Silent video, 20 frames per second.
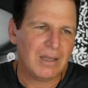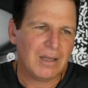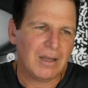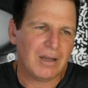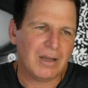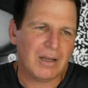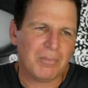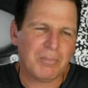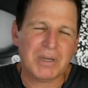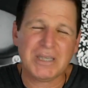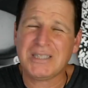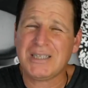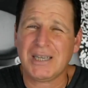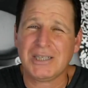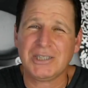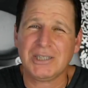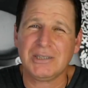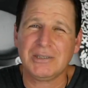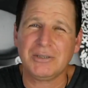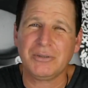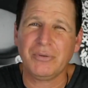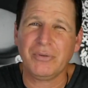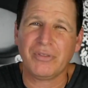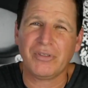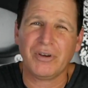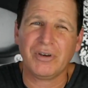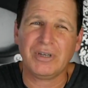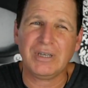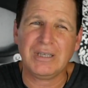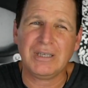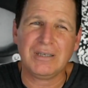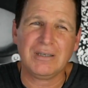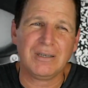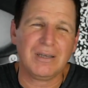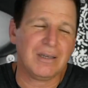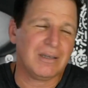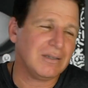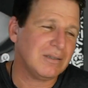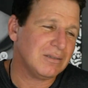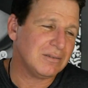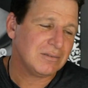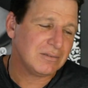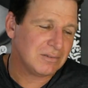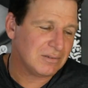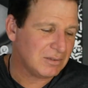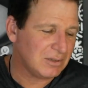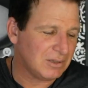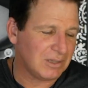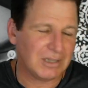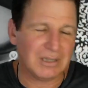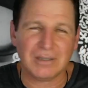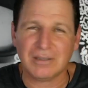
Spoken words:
by Section 230, and